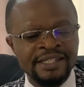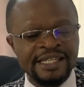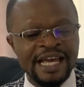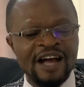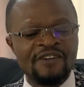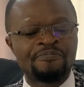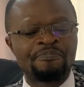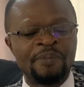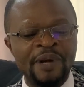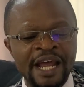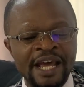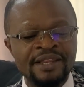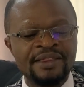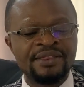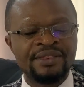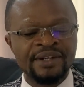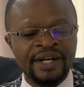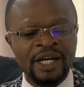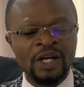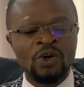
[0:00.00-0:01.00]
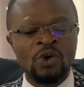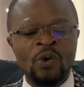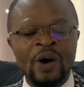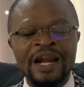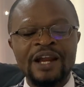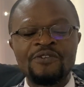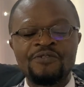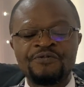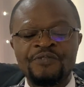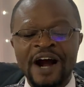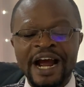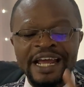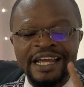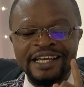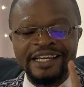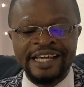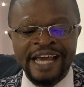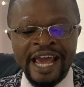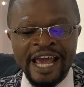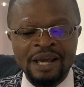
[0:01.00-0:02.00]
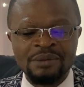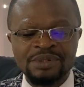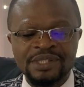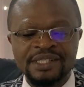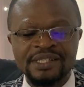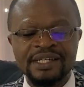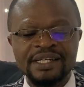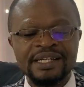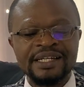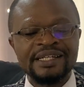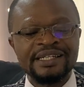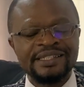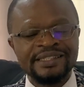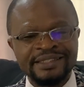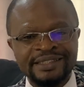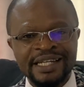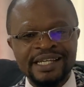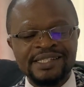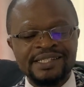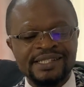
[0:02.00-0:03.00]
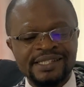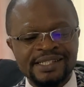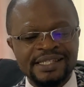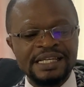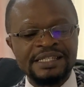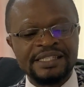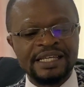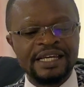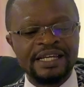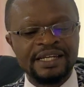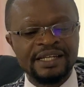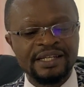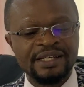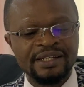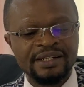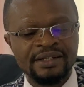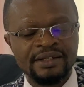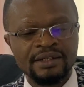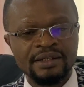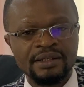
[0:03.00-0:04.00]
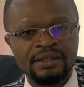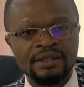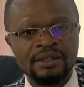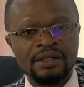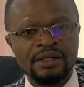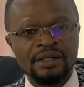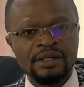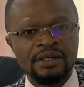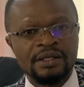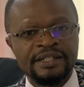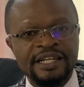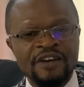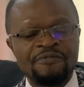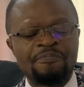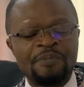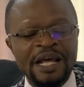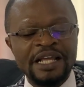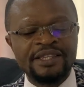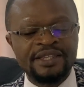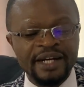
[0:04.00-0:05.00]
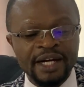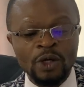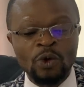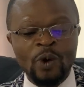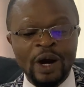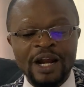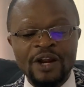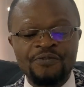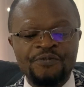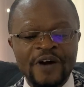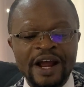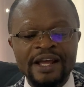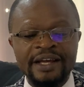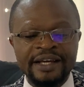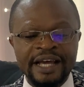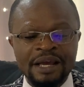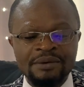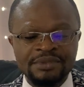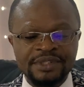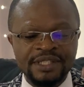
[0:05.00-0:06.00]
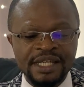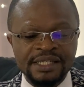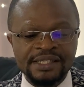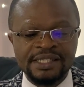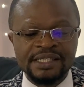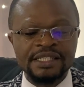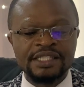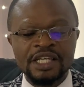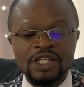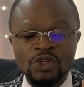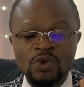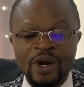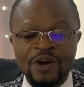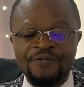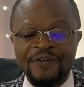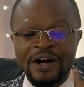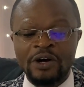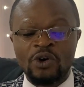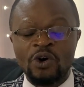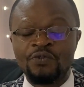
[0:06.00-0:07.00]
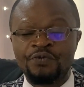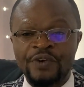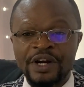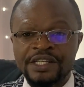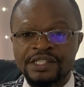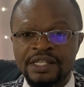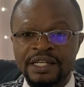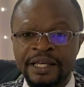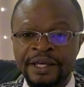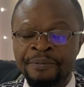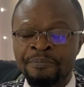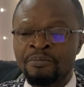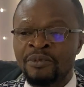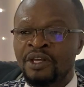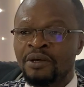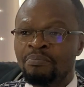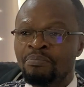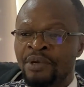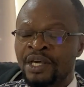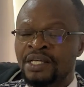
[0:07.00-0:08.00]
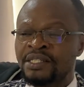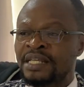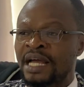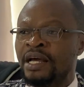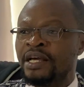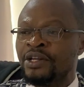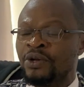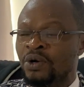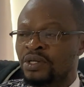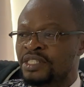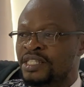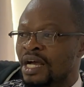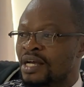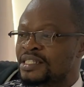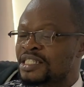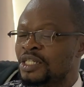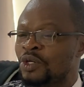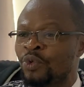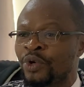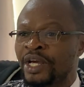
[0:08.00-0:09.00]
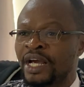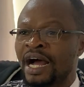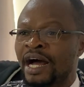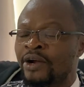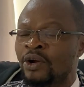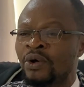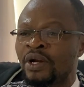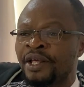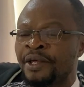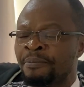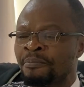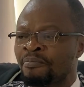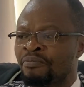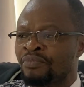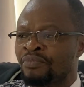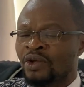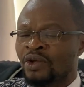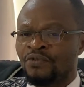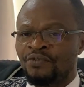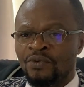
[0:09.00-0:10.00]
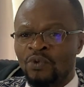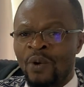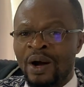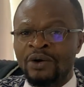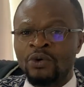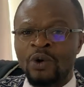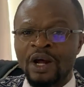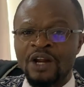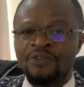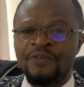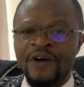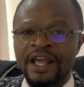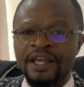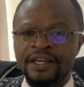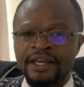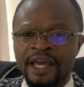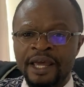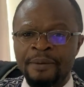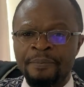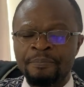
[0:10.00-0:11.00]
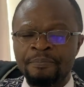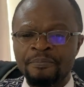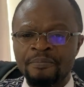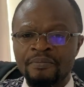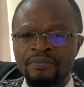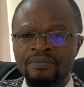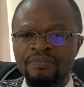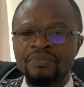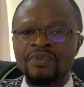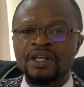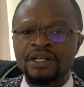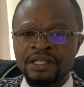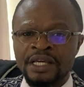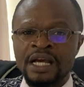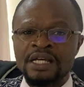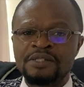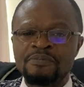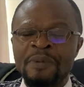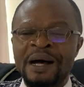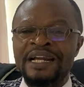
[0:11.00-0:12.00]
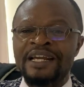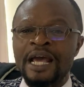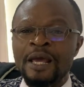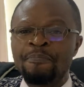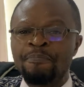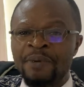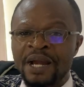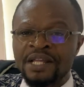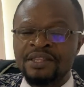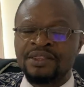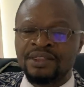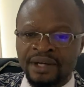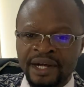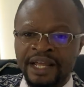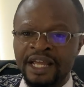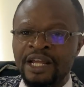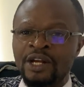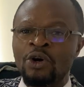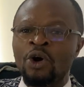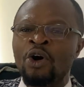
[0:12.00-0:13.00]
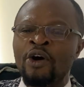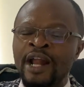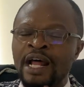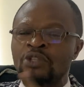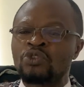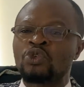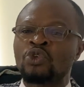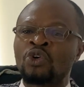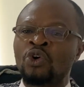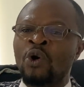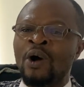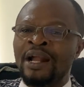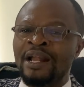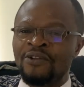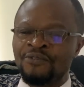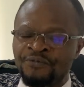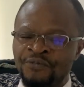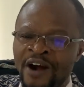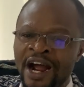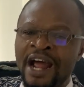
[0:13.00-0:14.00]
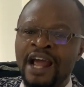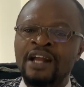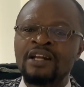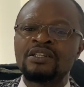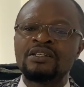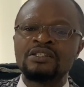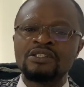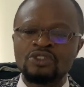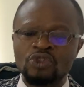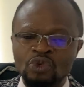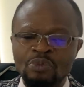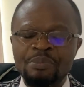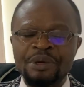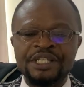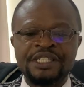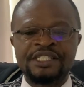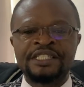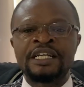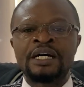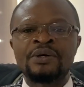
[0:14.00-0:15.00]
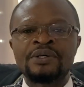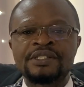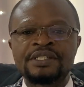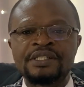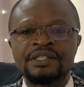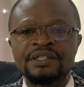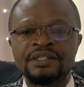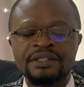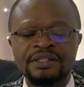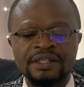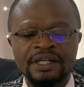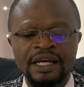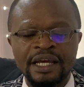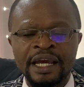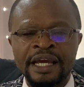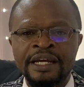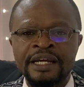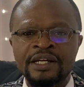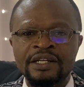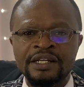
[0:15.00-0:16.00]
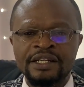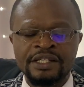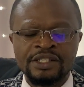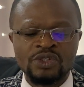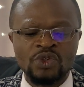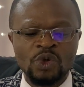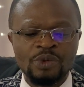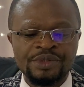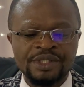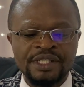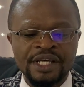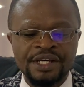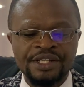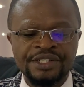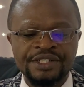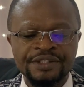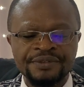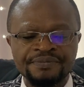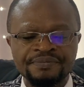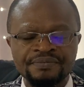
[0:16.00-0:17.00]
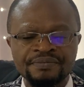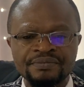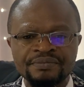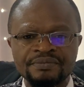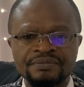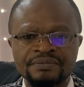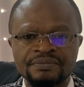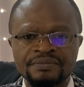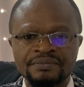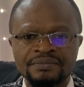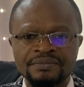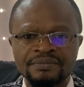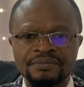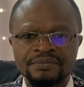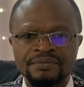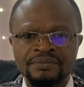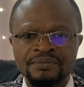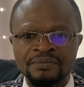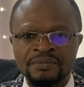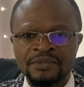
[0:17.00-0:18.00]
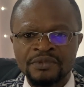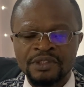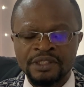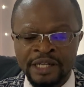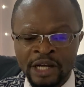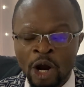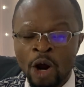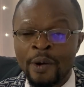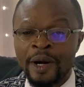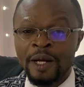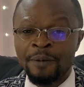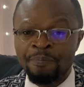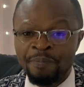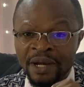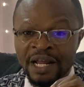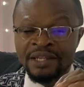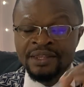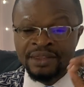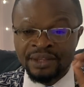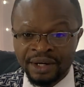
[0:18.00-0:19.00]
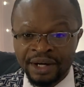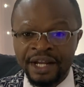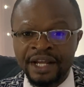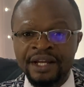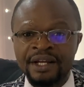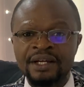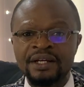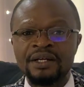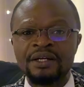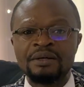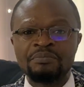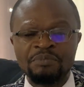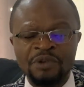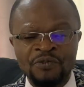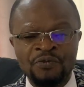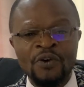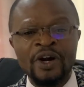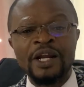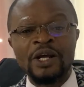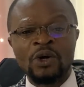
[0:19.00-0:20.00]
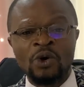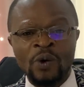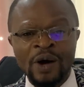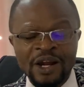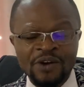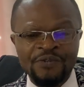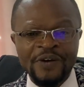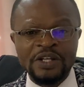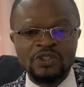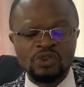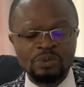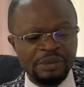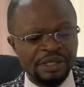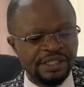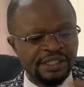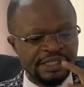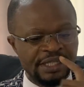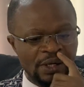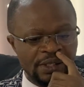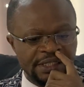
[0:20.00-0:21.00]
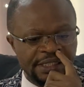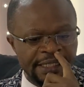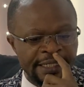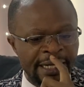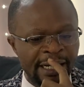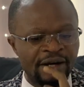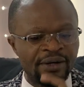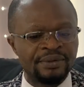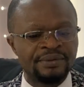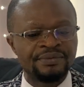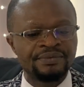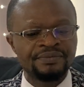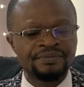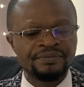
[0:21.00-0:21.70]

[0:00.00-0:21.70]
have played 3 qualifying games this season. They played 3 qualifying games this season in UEFA Conference League. Means that, Chelsea, we had only 1 qualifying game. Yes, but they played 3 in order to qualify to meet Chelsea in this group stage. They already played 3 before they qualified to meet Chelsea now.